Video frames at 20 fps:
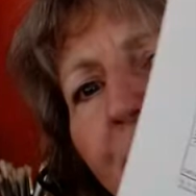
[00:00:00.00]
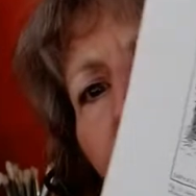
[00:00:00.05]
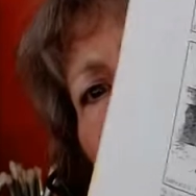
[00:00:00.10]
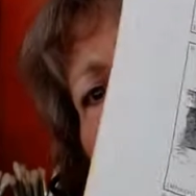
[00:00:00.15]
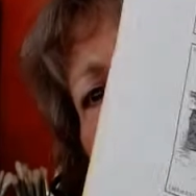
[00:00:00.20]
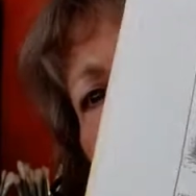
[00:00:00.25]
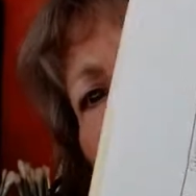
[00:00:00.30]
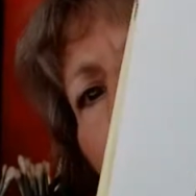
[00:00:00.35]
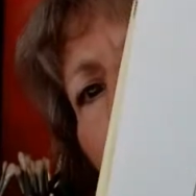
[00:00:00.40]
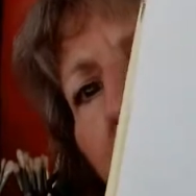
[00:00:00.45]
the
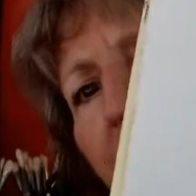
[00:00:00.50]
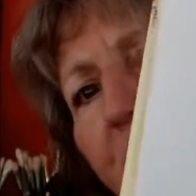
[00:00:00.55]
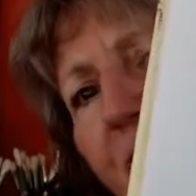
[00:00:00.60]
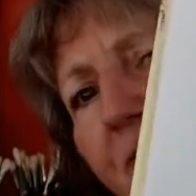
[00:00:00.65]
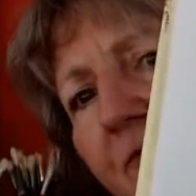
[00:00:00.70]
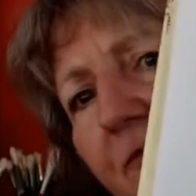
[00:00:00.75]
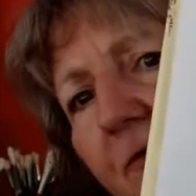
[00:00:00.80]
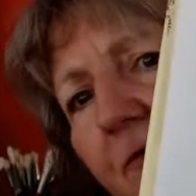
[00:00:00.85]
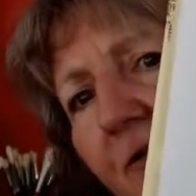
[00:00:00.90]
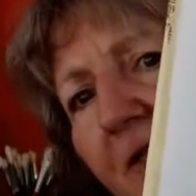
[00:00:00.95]
ways
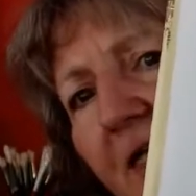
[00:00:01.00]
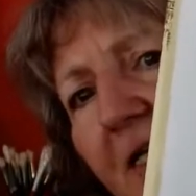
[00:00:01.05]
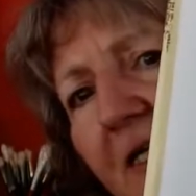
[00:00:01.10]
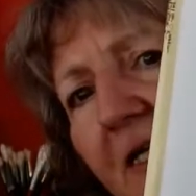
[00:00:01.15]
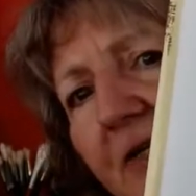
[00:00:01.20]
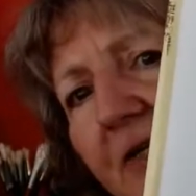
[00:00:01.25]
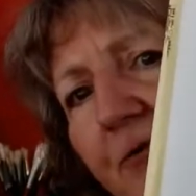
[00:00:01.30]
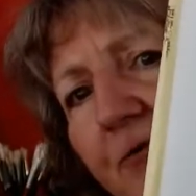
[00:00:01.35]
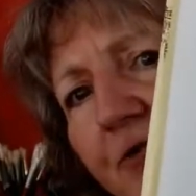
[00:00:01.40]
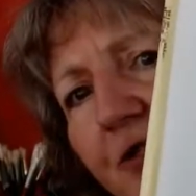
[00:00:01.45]
of looking
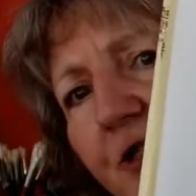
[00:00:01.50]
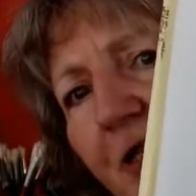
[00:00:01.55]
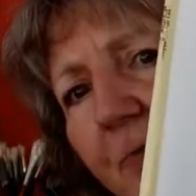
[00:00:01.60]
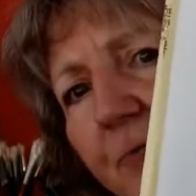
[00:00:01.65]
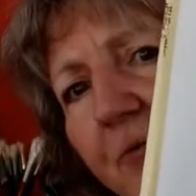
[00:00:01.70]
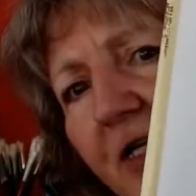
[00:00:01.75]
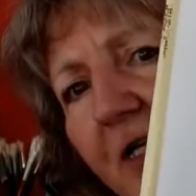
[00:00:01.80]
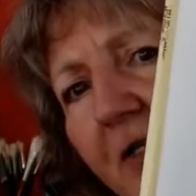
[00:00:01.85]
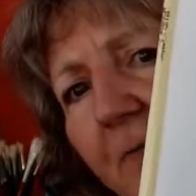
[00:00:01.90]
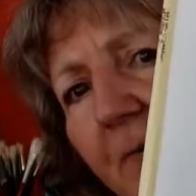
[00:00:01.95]
at your
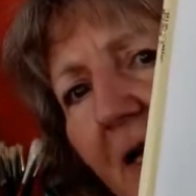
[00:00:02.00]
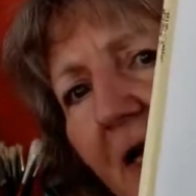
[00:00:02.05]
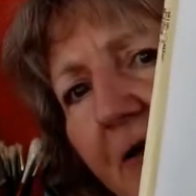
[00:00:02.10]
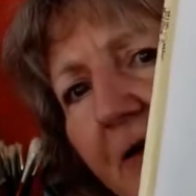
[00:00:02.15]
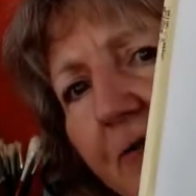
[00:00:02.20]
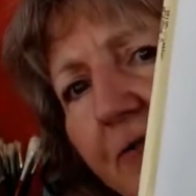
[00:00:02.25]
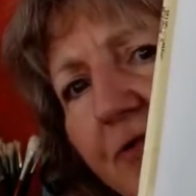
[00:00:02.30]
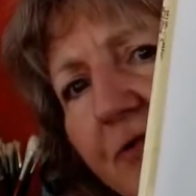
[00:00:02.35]
subject matter,